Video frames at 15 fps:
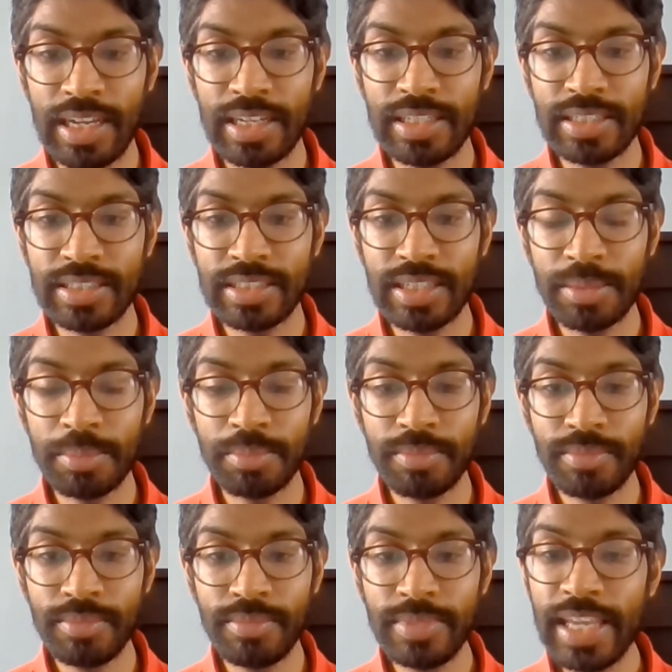And
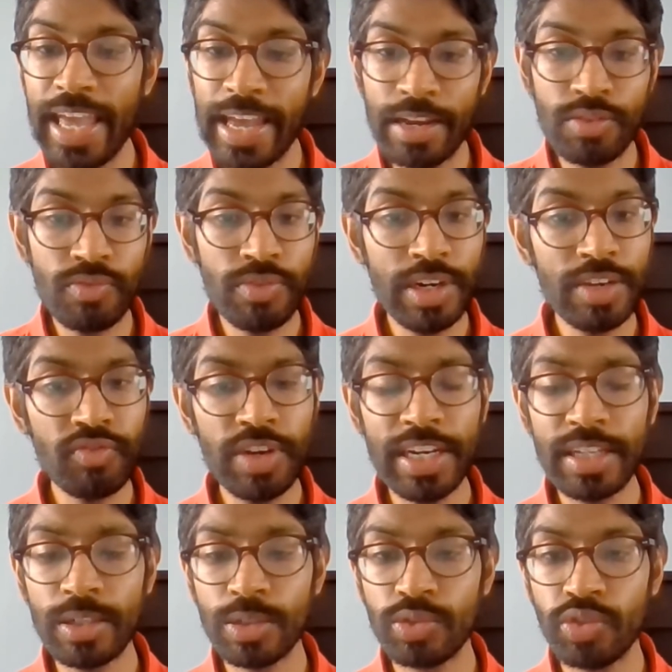yeah,
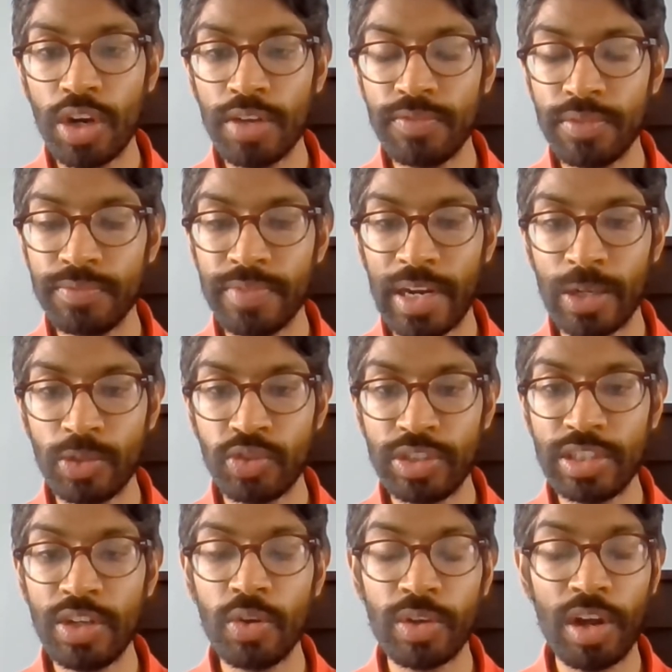really good drive from
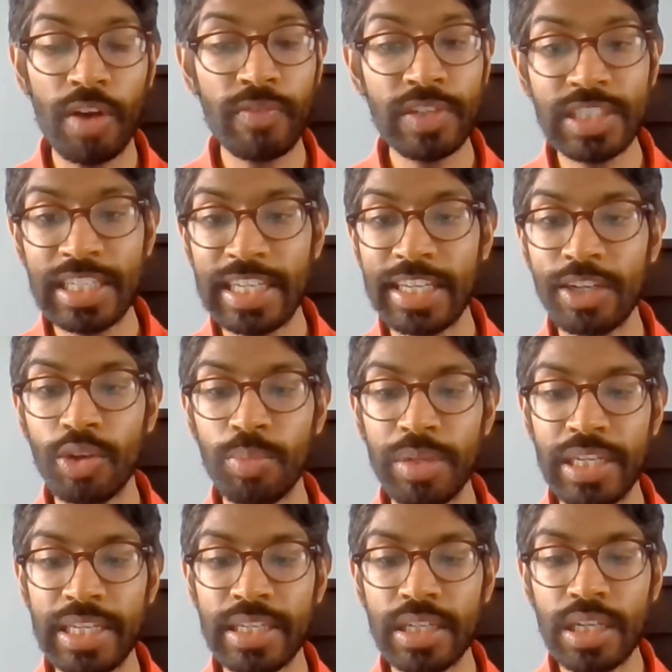Valtteri. Look, obviously he'll
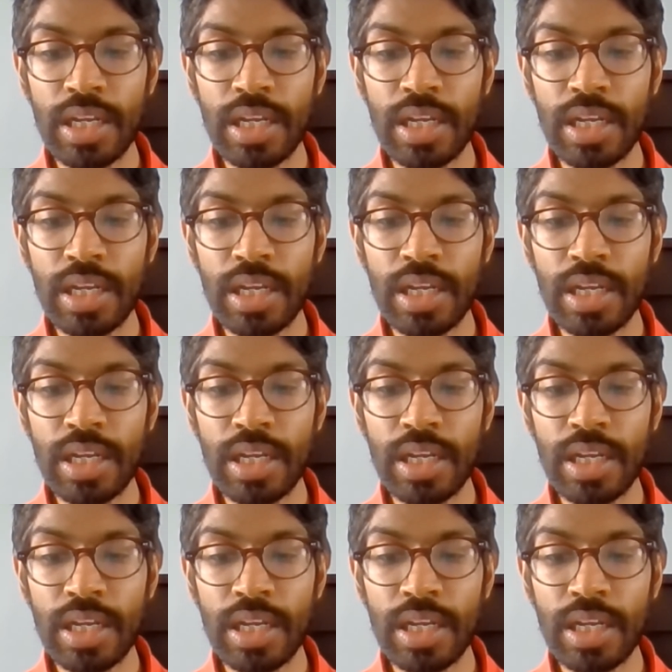be